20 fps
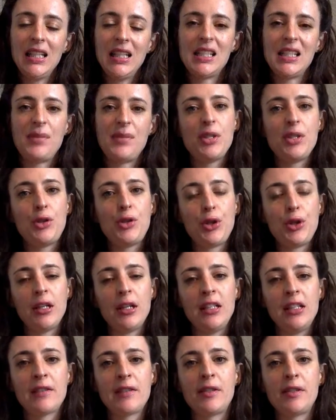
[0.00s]
is mature
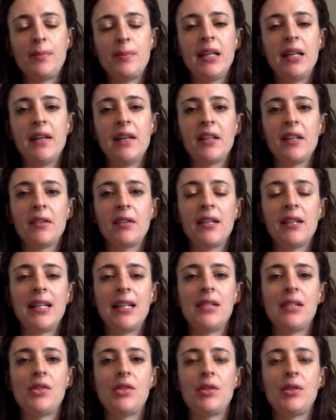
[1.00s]
enough to be having a
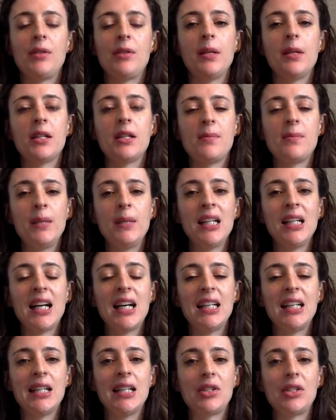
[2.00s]
relationship with, because men
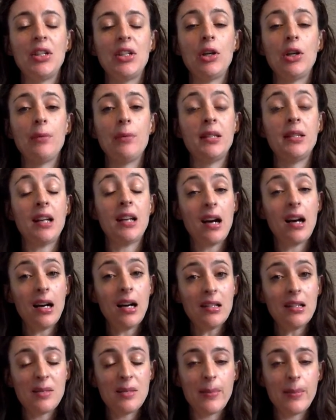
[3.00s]
can't actually open the
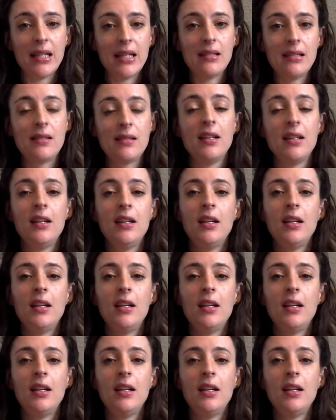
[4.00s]
heart space